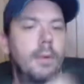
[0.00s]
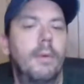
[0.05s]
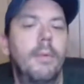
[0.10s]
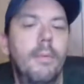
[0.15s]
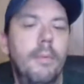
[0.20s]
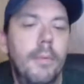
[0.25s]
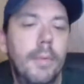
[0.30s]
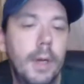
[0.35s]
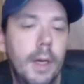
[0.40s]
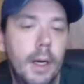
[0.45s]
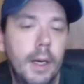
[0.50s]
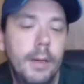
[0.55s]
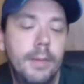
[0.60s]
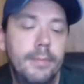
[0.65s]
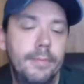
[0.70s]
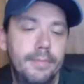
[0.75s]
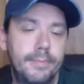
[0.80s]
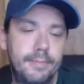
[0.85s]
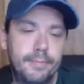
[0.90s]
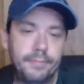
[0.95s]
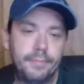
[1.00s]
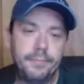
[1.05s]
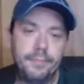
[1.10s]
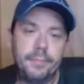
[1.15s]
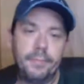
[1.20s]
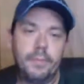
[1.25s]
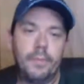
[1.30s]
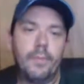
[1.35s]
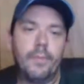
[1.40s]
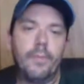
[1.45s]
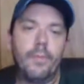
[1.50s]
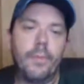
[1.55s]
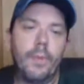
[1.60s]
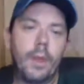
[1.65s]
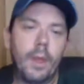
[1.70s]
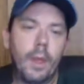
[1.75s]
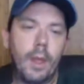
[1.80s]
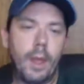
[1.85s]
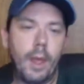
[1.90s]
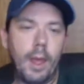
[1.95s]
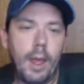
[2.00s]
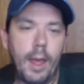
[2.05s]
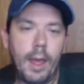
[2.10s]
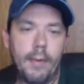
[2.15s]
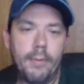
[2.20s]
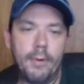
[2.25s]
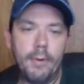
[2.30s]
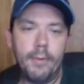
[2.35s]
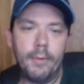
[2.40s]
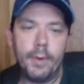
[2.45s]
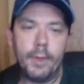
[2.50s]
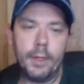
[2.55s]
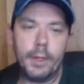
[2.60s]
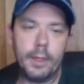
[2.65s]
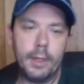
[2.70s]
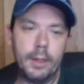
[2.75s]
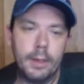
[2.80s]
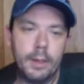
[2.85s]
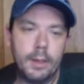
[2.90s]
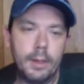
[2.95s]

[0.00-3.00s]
but I haven't really